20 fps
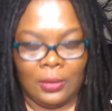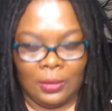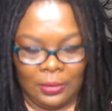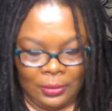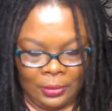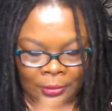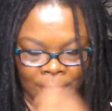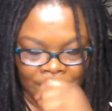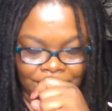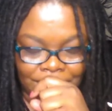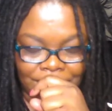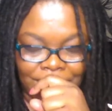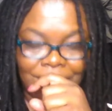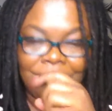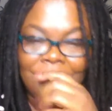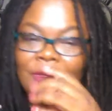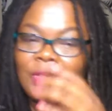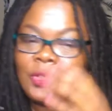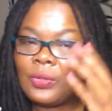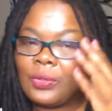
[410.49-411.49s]

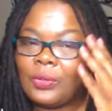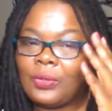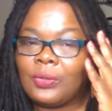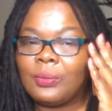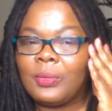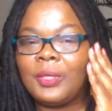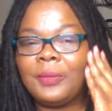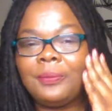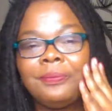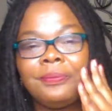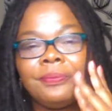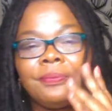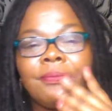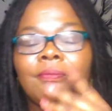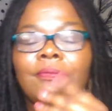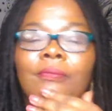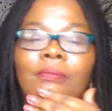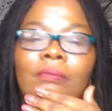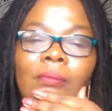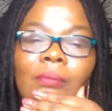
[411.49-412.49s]
Excuse me.
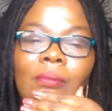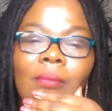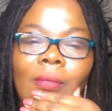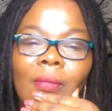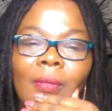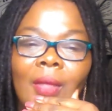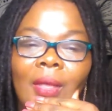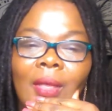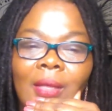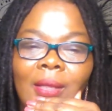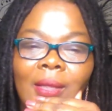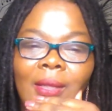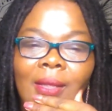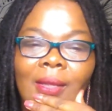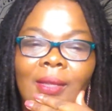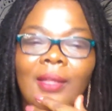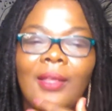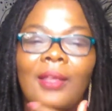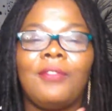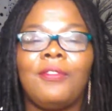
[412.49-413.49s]

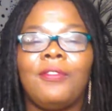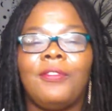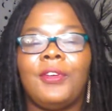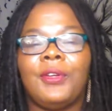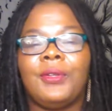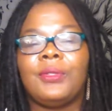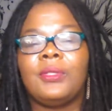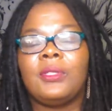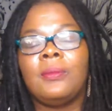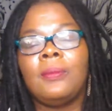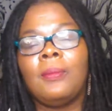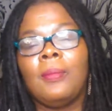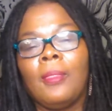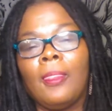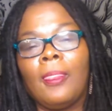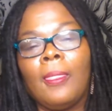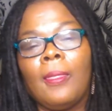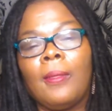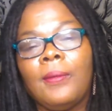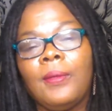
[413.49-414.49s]
And at first,
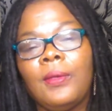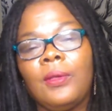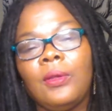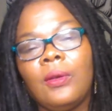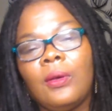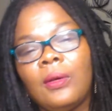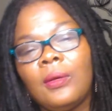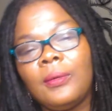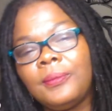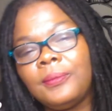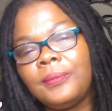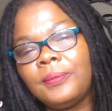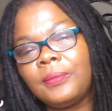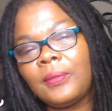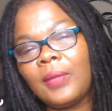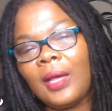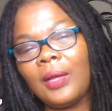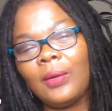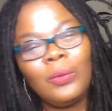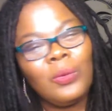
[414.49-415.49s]
you know,
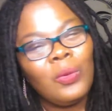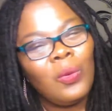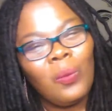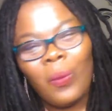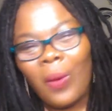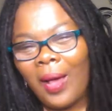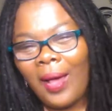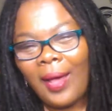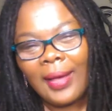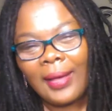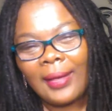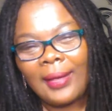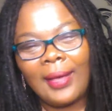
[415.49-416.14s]
I don't know why.